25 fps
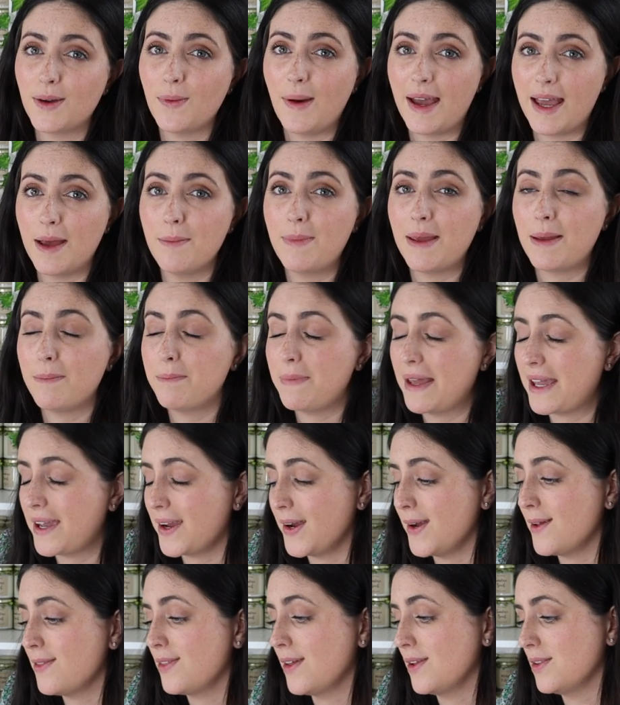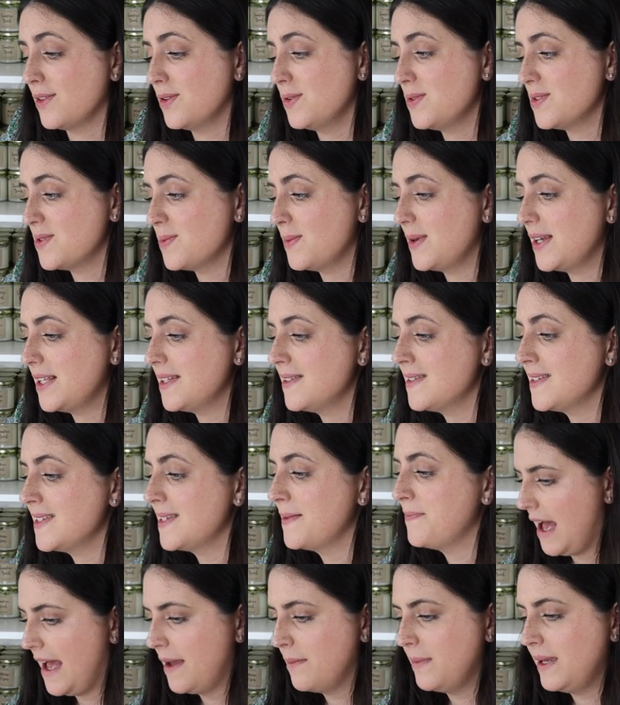quite a bit bigger than those
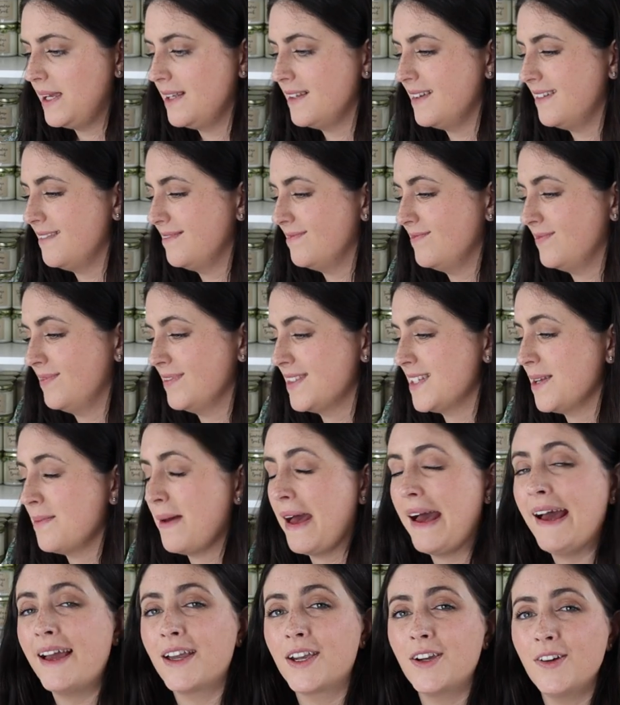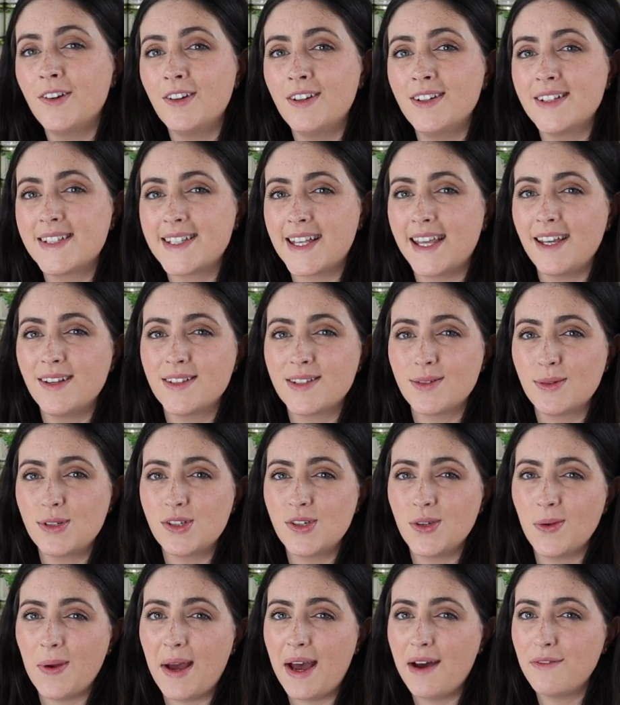ones. I mean some accurate scales
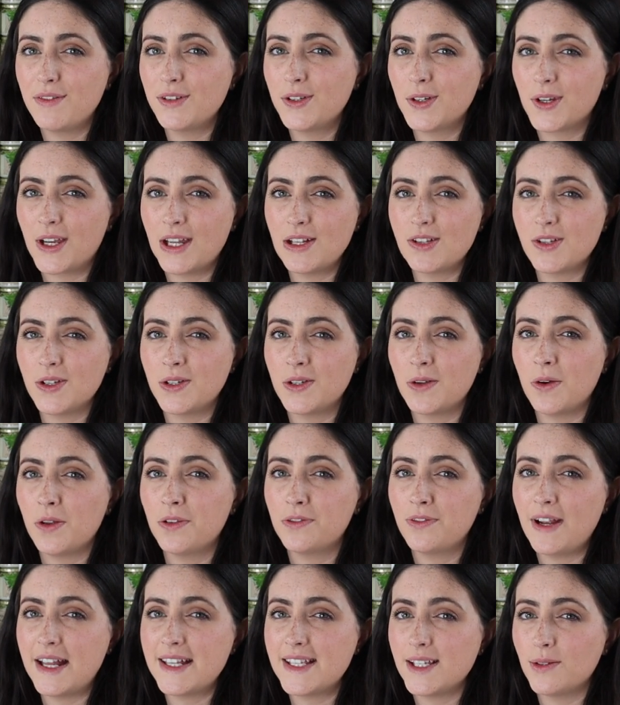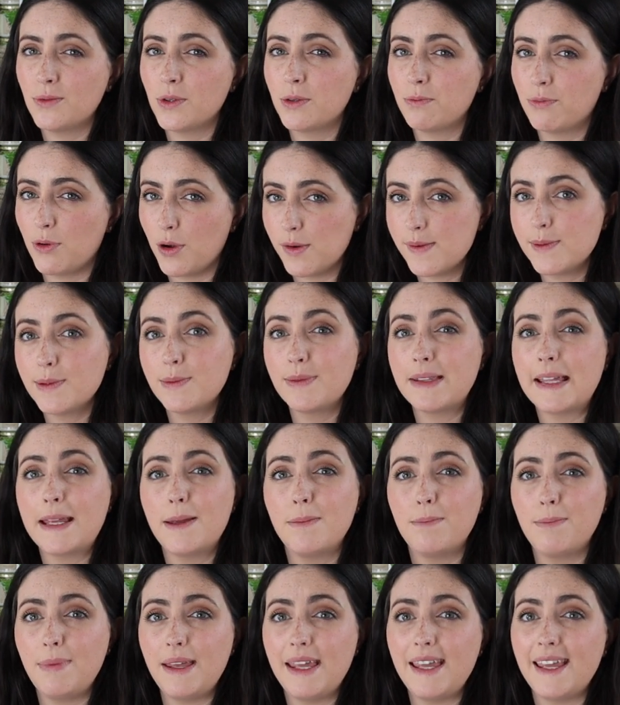which you have in your kitchen already will
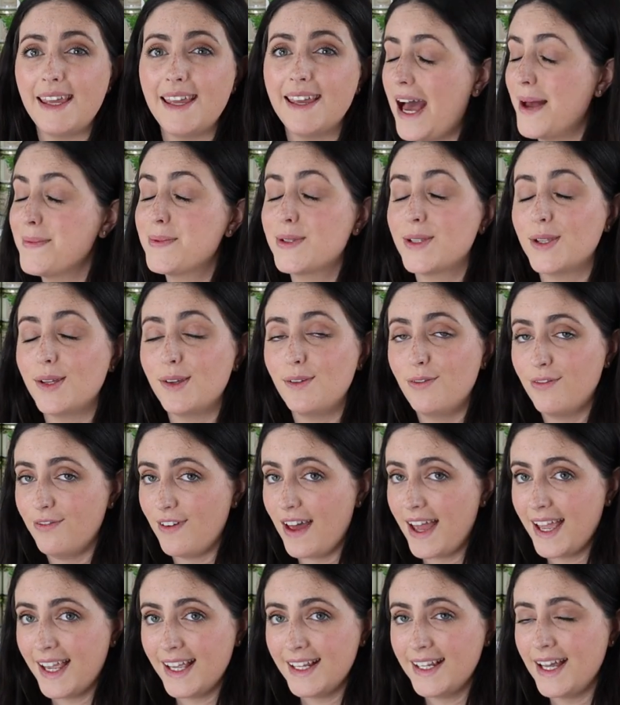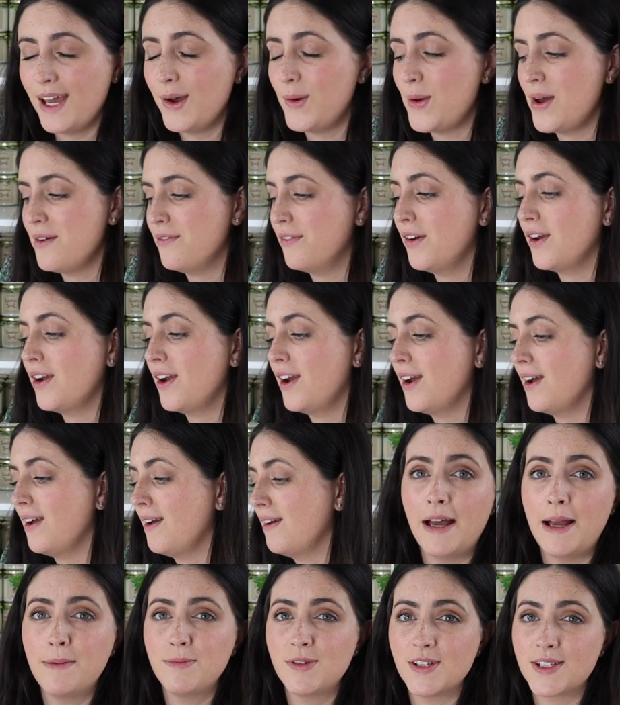probably be absolutely fine. However,
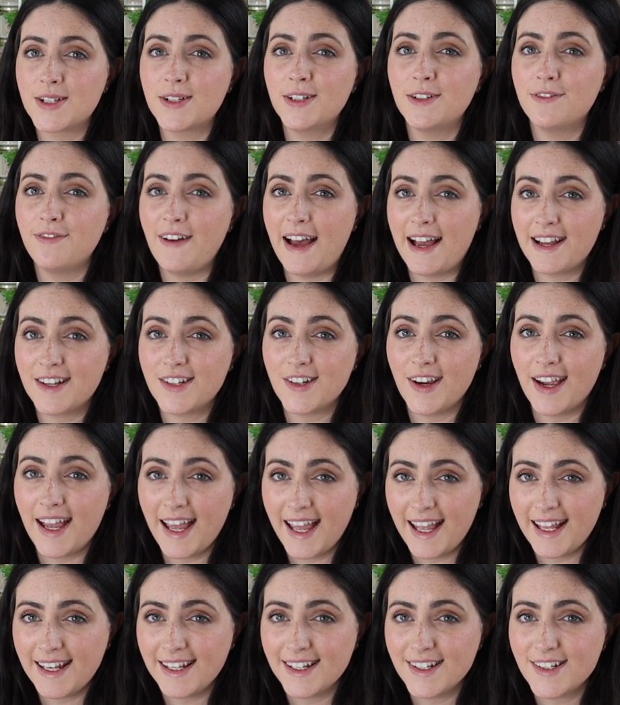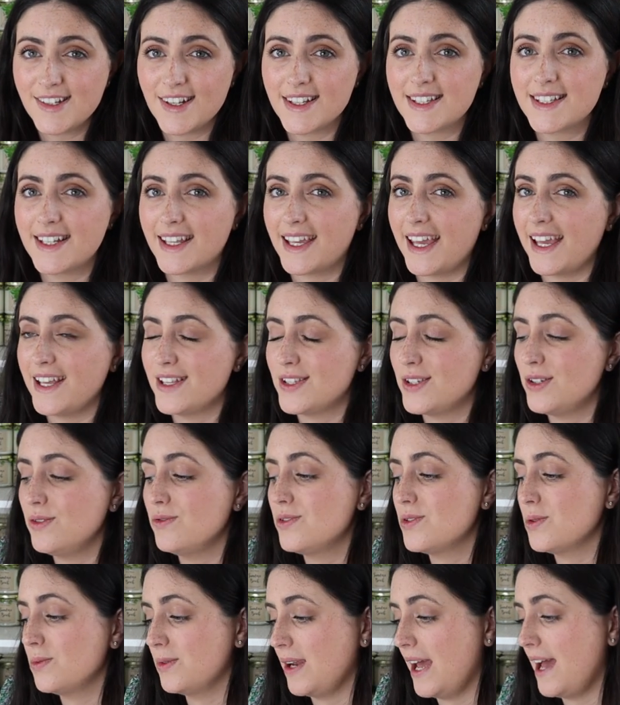I'm just going to factor it in just in case you
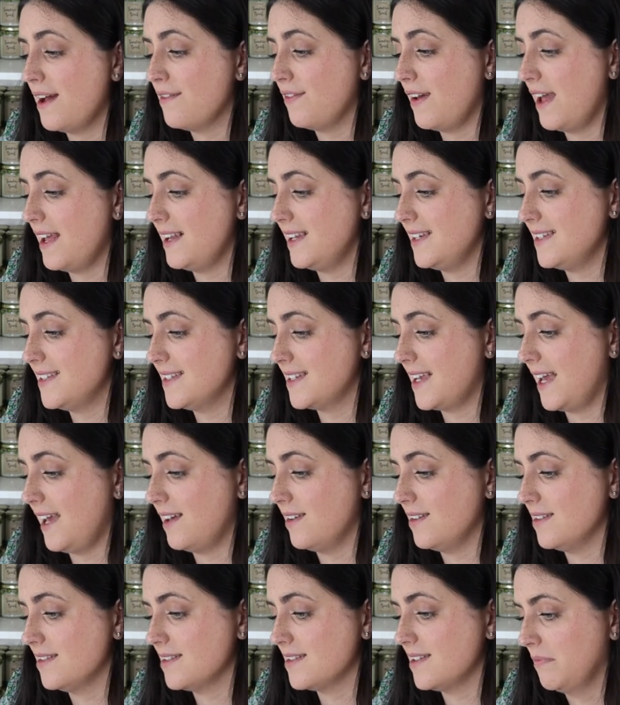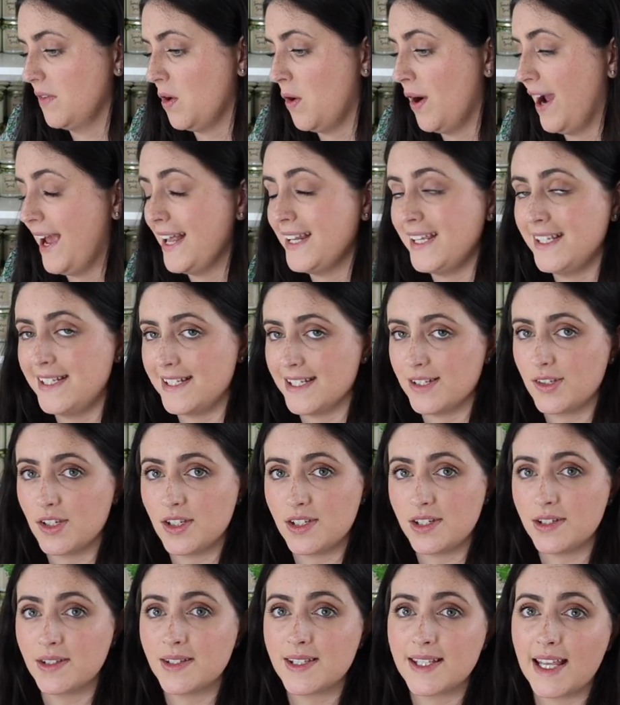don't have any scales or any
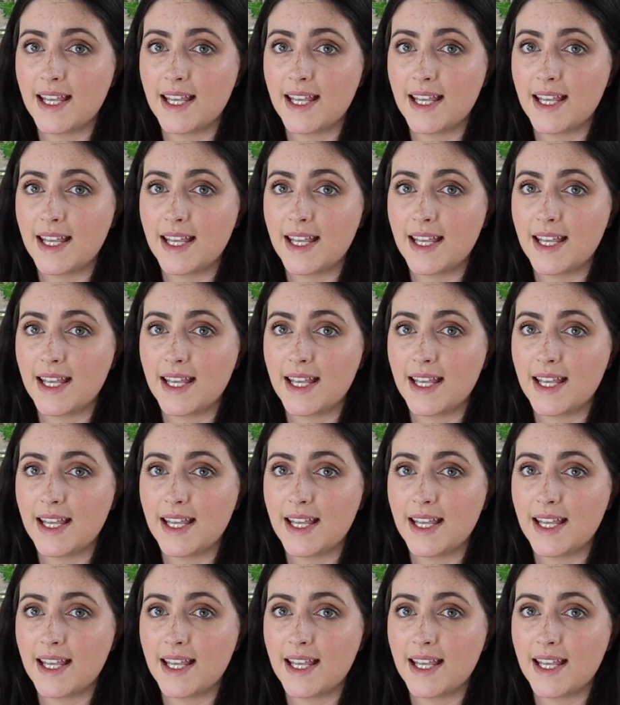digital